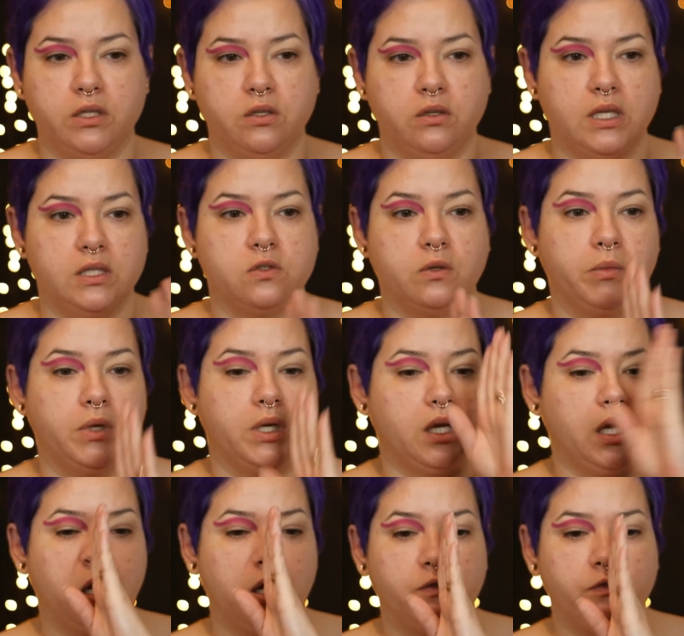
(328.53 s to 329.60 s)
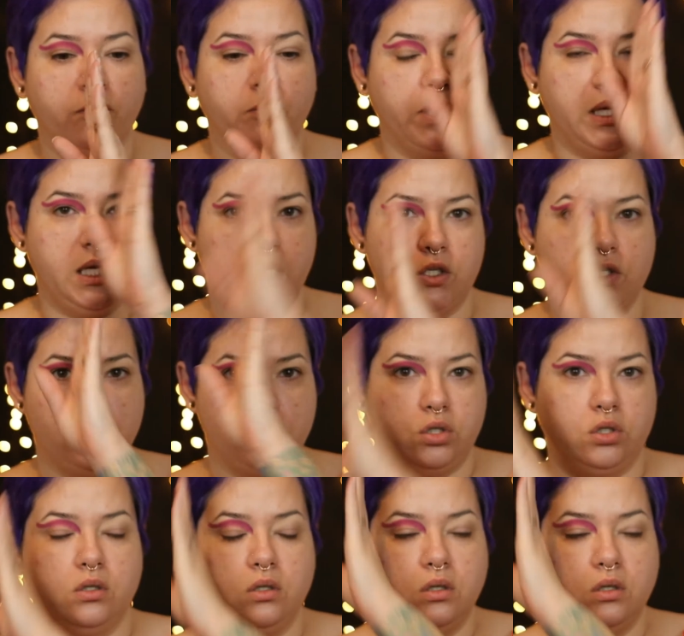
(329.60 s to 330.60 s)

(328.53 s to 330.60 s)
that. So I'm gonna cut from each